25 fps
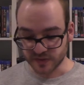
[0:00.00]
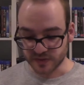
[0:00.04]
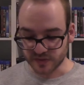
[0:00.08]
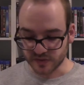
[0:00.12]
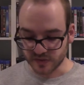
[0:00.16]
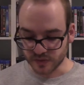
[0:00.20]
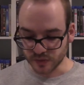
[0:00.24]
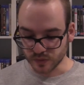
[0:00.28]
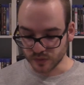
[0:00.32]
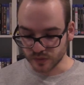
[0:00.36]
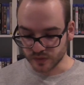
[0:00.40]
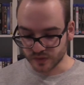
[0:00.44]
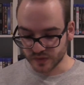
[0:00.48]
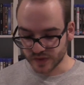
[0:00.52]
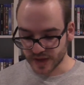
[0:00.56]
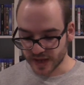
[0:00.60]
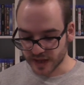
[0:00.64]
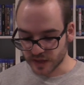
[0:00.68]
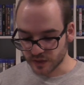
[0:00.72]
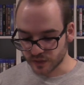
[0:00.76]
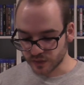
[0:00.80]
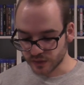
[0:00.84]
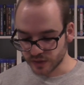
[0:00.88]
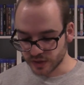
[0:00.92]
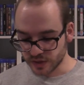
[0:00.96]
a stills
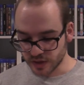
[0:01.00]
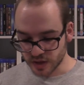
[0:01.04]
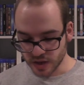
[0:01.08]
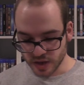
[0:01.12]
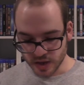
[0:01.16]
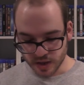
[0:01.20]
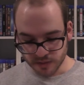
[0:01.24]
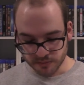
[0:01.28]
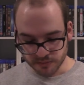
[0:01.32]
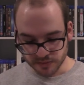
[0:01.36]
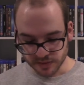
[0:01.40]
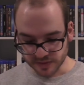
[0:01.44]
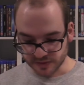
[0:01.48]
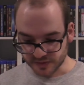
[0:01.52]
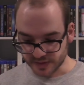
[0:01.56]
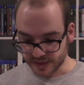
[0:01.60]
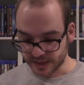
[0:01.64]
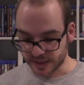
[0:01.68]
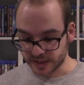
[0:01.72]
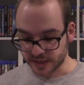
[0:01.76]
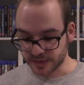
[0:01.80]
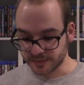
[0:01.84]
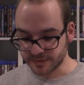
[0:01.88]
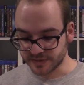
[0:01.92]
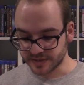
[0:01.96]
gallery, plus
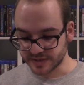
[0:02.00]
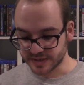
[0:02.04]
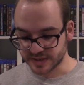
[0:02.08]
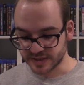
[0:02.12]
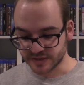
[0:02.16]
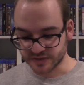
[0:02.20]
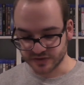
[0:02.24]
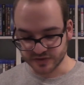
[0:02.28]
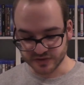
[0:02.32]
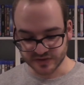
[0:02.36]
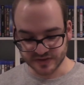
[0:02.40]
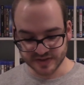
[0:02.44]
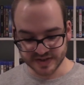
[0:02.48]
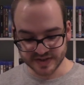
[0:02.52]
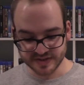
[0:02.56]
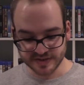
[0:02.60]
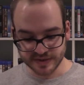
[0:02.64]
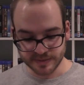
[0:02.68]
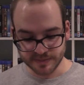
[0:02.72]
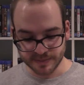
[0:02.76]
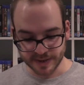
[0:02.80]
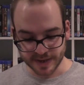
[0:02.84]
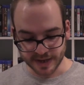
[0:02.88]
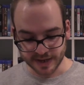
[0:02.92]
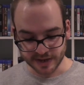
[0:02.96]
a limited edition
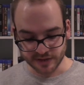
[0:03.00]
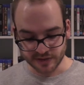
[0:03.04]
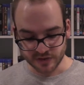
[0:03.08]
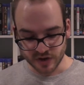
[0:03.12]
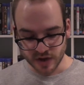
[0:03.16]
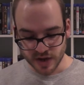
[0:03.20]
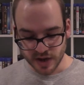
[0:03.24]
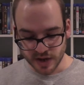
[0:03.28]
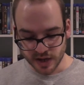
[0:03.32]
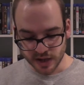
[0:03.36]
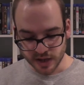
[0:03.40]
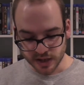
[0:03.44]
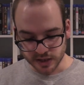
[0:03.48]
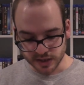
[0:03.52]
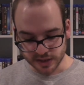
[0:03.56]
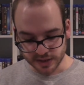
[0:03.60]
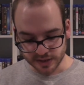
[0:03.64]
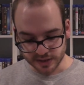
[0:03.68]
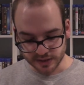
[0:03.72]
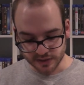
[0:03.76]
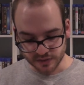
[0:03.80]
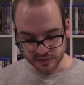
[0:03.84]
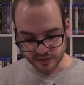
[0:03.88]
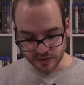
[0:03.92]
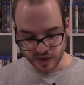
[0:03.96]
60-page
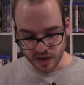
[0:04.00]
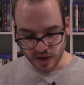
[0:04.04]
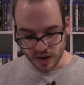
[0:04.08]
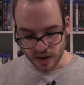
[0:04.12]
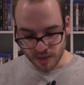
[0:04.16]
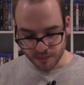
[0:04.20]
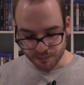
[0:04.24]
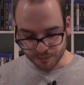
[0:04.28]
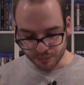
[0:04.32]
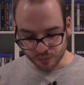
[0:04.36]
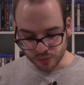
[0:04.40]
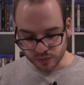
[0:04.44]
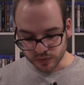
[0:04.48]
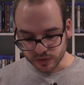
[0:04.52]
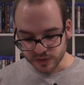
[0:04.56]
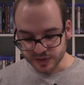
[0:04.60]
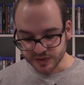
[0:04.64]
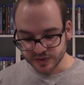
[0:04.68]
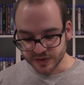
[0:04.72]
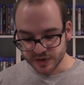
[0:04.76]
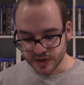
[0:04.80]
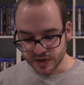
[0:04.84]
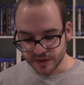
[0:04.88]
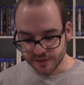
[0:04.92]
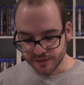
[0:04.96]
collector's
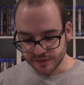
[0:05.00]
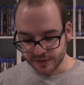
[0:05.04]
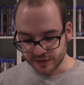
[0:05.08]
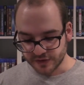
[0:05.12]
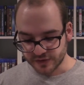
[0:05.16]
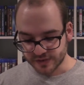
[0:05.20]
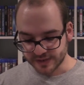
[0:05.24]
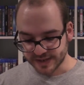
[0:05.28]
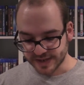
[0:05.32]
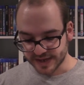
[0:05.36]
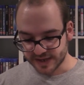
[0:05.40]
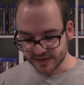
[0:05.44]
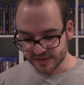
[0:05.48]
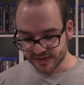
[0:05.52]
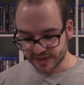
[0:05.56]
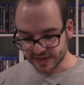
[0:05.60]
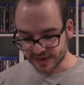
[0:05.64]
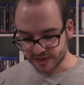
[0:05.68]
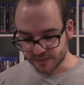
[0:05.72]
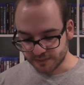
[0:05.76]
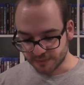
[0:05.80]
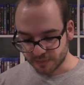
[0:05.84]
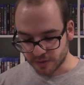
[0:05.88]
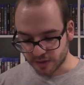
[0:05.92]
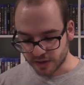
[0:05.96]
booklet featuring
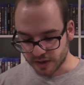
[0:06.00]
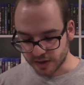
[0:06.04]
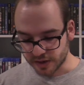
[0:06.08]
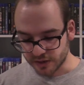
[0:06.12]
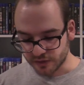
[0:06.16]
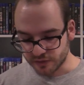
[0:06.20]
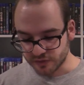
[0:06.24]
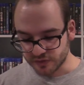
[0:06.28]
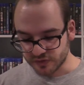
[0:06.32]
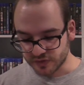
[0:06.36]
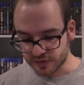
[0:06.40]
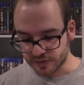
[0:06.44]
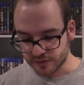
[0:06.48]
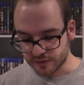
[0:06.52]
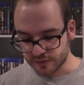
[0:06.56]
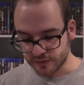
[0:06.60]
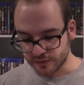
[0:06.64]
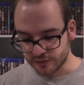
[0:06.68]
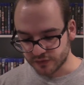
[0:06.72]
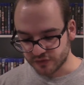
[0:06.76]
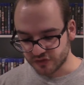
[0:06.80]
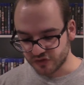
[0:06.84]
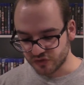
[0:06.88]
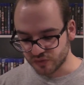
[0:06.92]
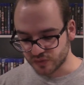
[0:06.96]
essays by Christopher
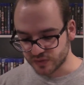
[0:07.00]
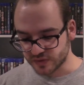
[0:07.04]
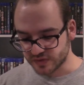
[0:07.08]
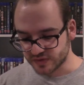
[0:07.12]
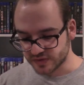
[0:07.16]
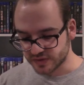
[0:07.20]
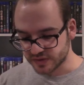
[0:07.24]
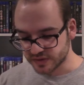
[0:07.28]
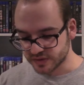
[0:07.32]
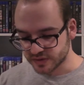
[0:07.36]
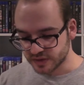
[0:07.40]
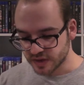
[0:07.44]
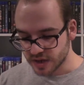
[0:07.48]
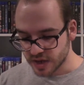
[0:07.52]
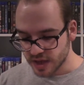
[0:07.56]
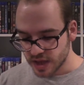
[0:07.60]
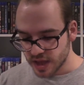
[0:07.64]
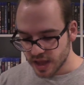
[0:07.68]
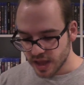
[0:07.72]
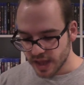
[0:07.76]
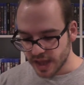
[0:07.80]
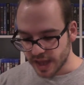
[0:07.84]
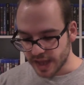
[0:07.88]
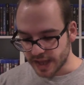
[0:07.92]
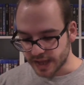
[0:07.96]
Stewardson
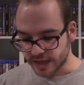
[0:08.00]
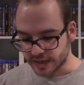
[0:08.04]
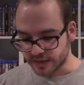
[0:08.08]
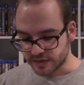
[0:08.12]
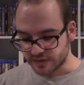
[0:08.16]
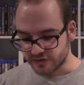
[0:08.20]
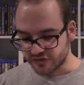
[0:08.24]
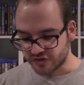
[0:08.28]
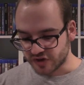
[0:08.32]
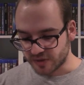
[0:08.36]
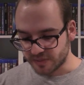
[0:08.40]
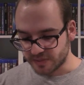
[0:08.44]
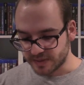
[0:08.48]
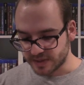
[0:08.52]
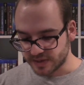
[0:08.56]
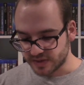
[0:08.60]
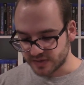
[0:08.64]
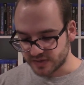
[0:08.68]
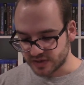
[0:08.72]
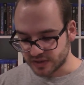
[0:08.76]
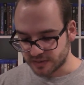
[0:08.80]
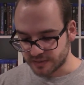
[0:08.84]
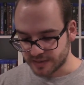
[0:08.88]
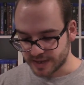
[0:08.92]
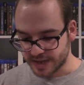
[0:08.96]
and
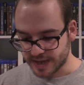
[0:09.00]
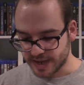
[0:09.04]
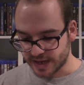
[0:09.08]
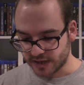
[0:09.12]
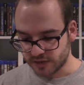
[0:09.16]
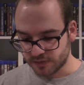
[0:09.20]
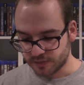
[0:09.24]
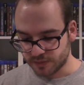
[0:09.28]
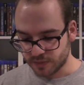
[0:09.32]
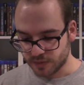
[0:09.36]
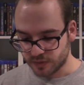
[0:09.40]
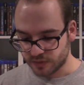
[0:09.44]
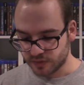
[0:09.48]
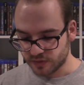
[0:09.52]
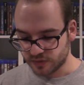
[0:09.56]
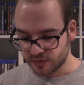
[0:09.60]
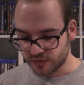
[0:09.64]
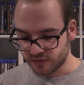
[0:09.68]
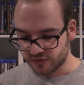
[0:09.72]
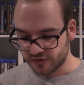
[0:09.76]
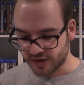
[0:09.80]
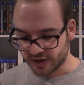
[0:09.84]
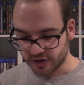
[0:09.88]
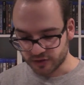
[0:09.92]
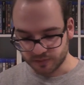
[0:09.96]
Japanese cinema expert
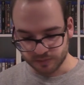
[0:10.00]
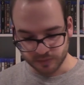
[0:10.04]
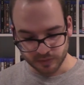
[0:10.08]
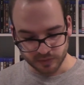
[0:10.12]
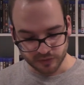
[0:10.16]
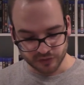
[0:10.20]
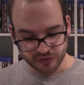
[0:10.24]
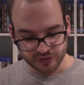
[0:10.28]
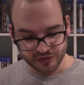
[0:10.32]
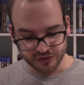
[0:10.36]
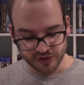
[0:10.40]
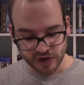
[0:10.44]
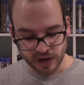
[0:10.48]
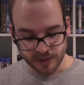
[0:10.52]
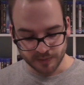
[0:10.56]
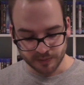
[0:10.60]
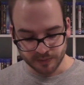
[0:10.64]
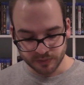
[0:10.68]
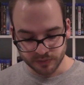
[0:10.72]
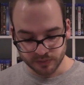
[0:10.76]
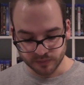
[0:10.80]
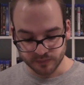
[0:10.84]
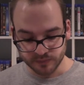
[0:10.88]
Jasper Sharp,